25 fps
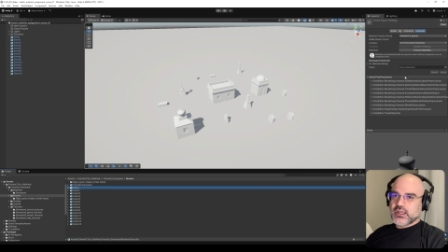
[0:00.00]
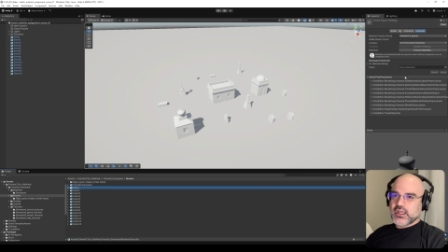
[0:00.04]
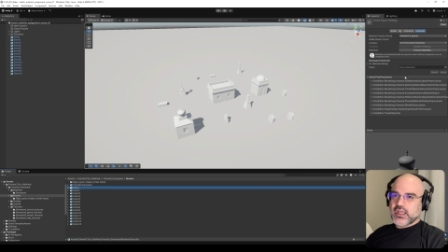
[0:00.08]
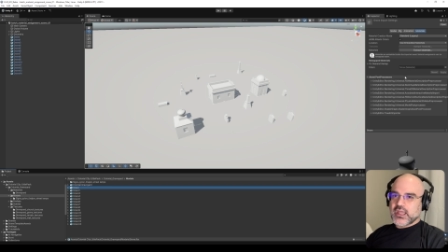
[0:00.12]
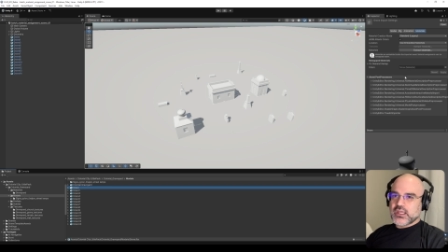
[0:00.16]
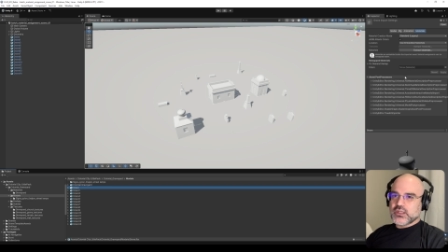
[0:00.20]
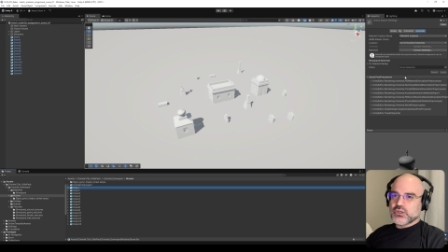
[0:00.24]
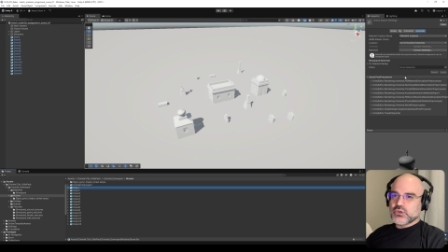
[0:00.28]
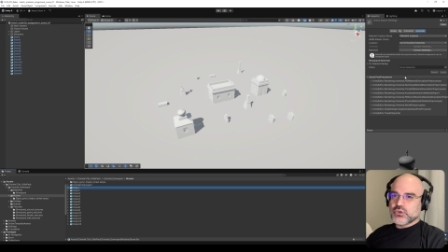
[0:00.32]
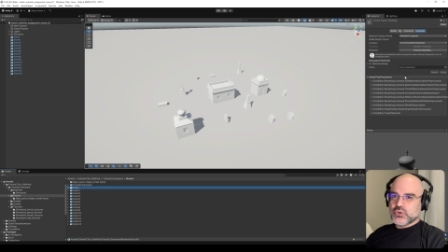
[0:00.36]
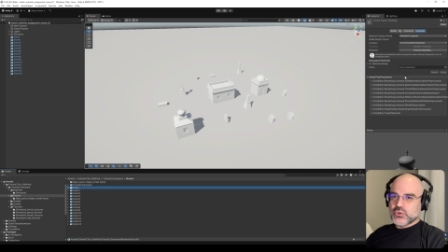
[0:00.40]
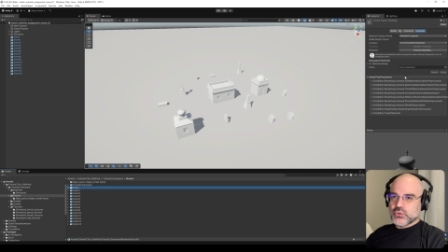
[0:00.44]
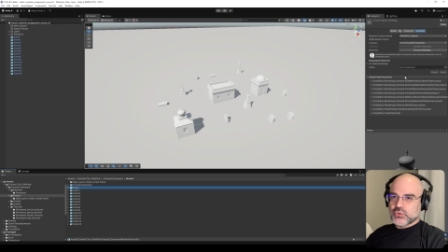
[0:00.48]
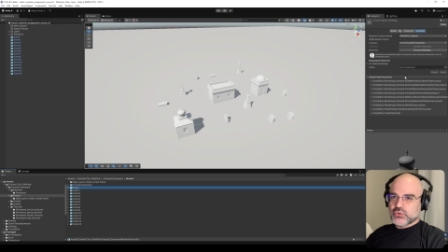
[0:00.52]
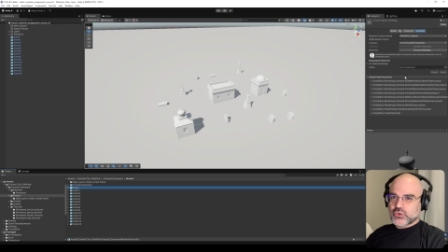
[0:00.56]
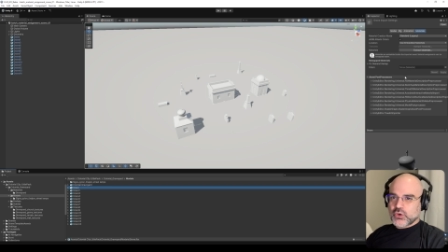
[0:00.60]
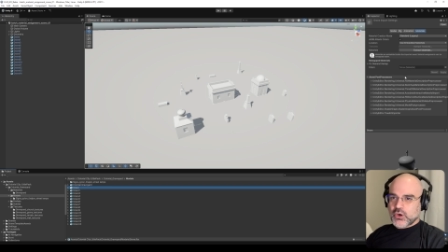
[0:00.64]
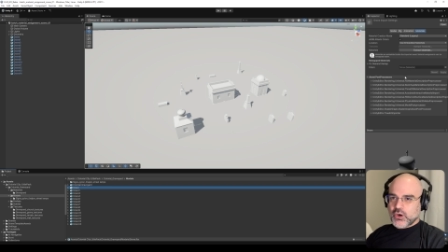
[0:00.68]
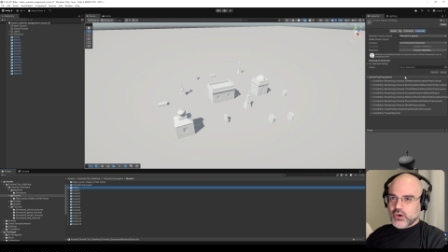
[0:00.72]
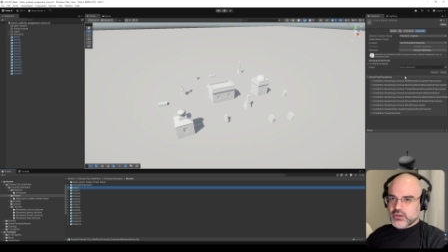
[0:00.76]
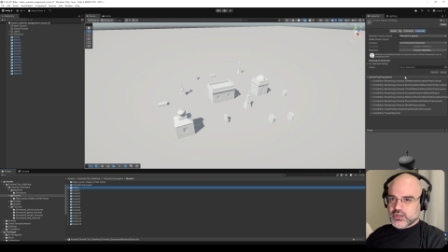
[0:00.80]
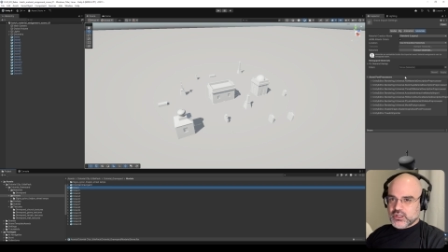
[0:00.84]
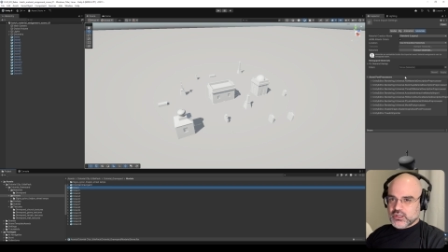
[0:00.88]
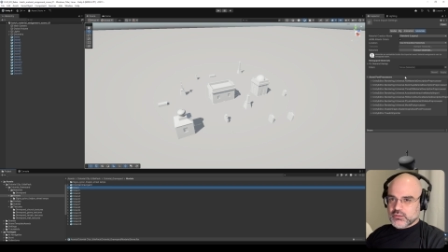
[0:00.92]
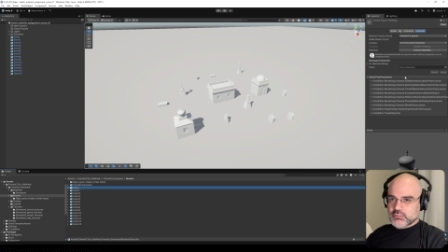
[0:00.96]
a new
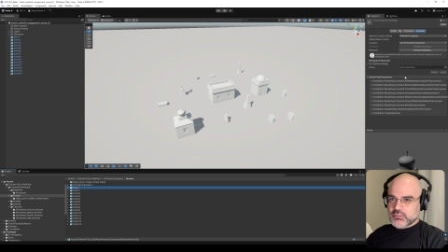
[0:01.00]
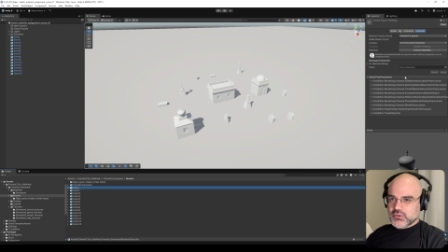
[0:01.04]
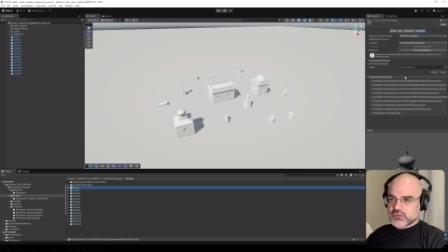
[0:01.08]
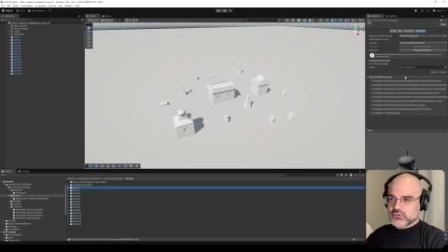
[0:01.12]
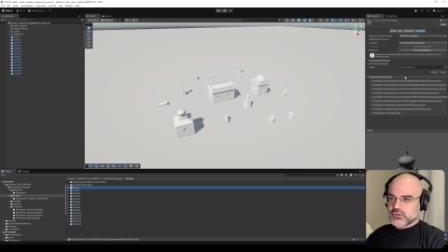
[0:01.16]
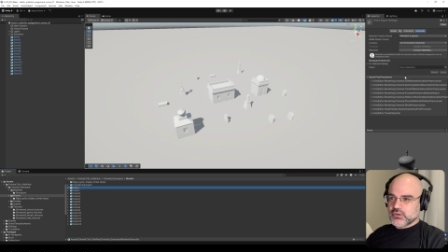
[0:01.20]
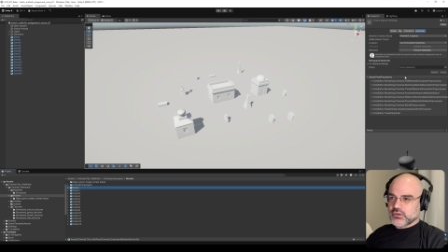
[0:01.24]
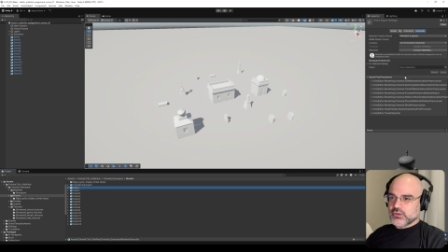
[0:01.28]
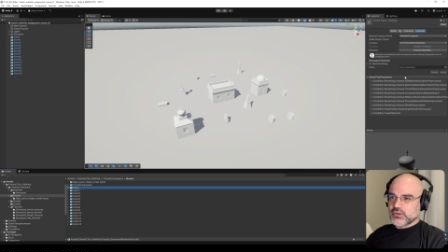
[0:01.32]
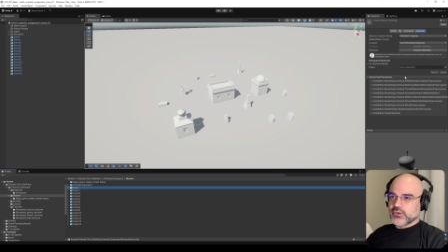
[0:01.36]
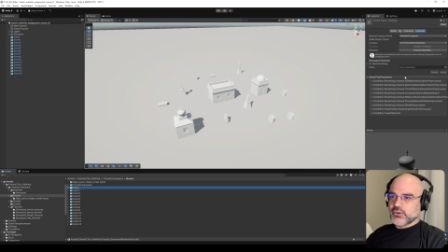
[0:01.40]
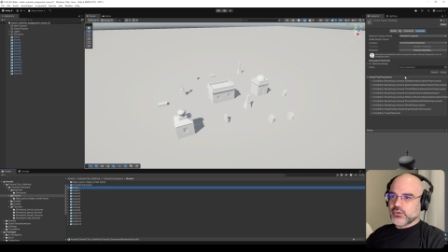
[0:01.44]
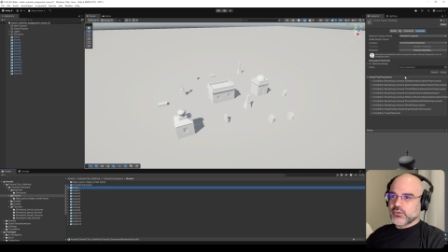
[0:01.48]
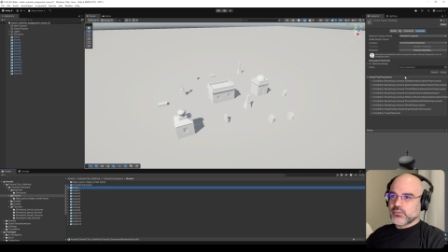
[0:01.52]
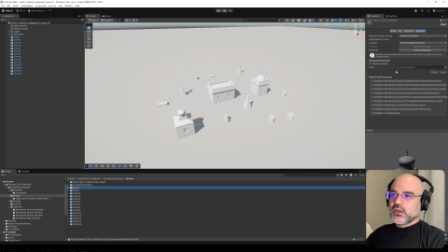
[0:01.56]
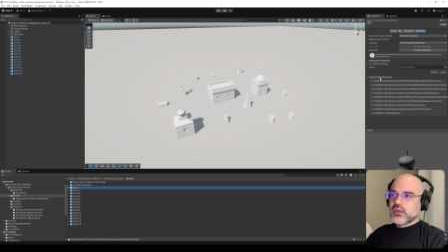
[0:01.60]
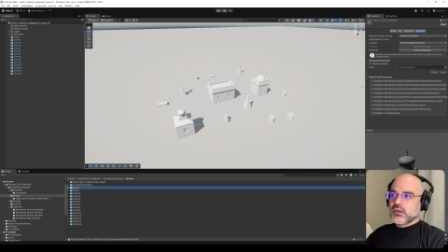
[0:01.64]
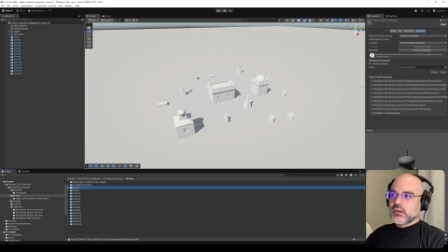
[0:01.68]
target material.